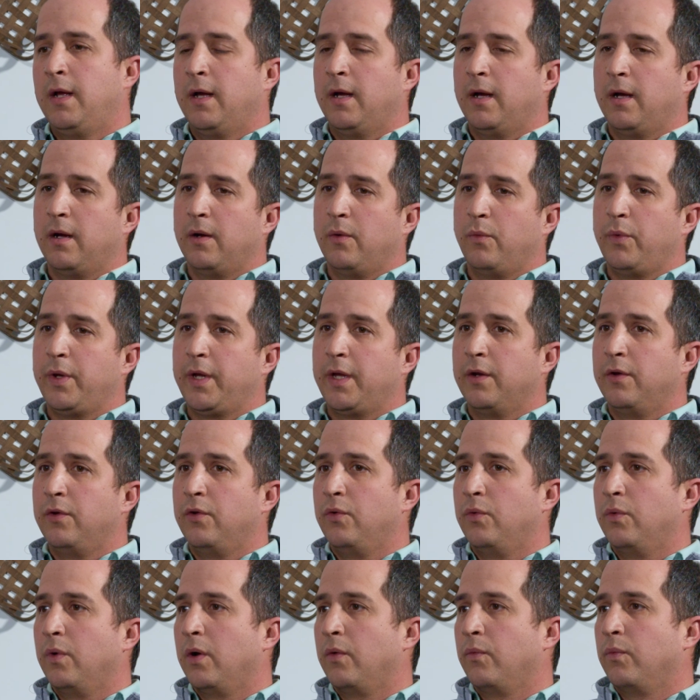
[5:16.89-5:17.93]
Uh, we can
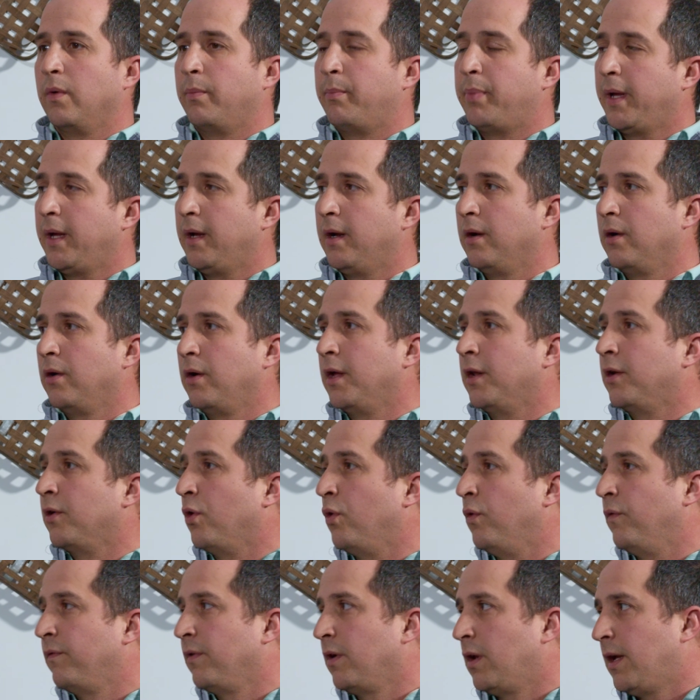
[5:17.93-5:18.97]
do a repair and
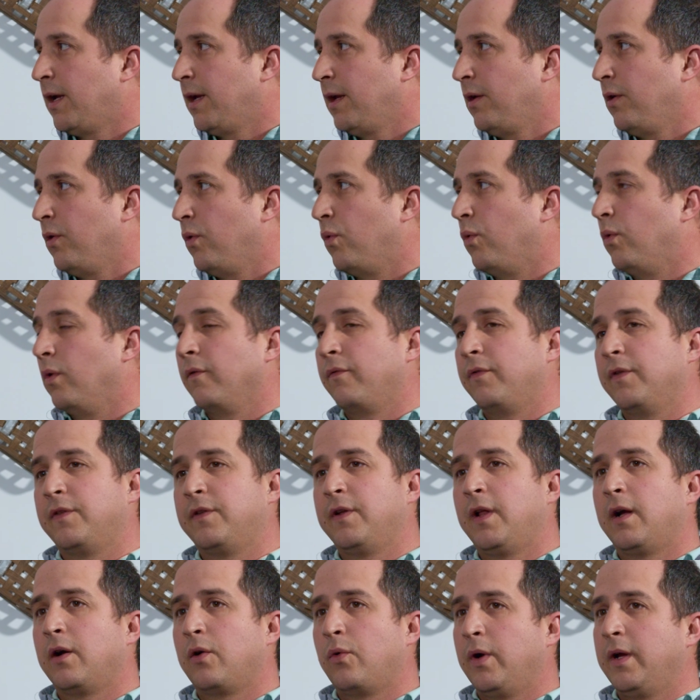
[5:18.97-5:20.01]
overlay, or if it's
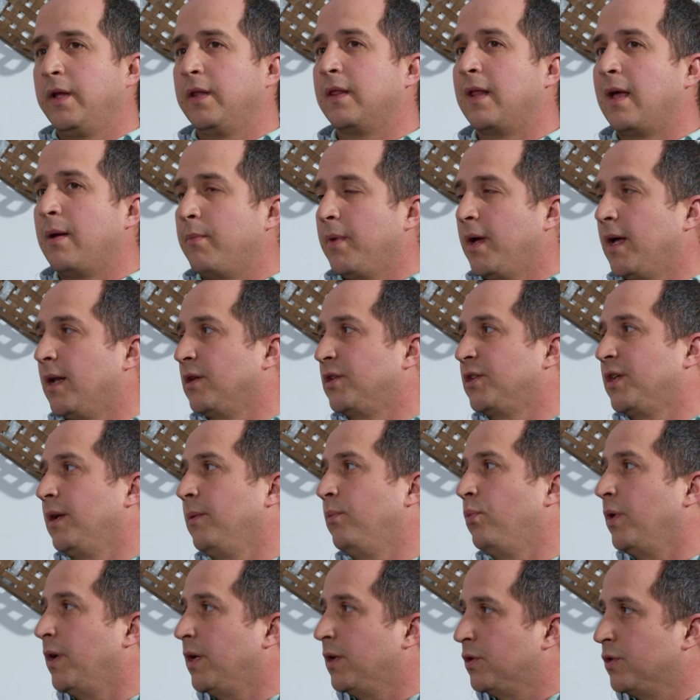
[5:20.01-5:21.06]
not quite in that bad of
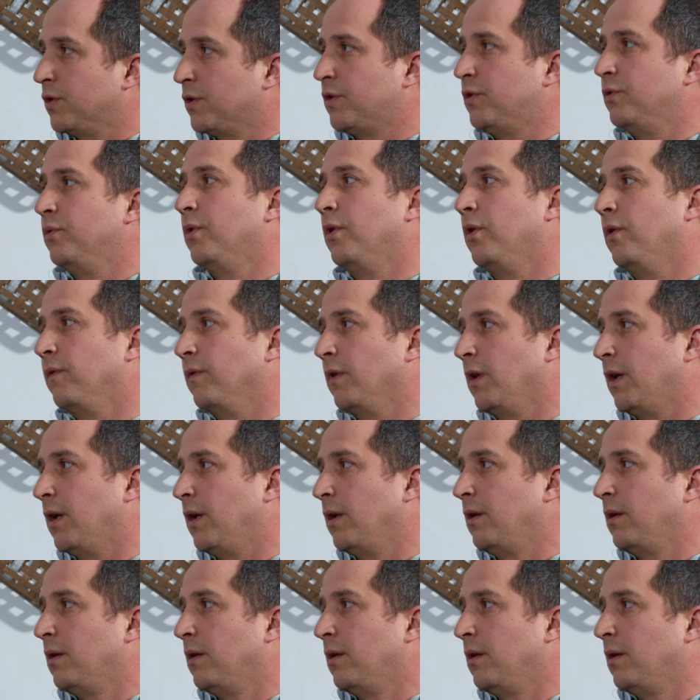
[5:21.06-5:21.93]
shape, we can just do an overlay.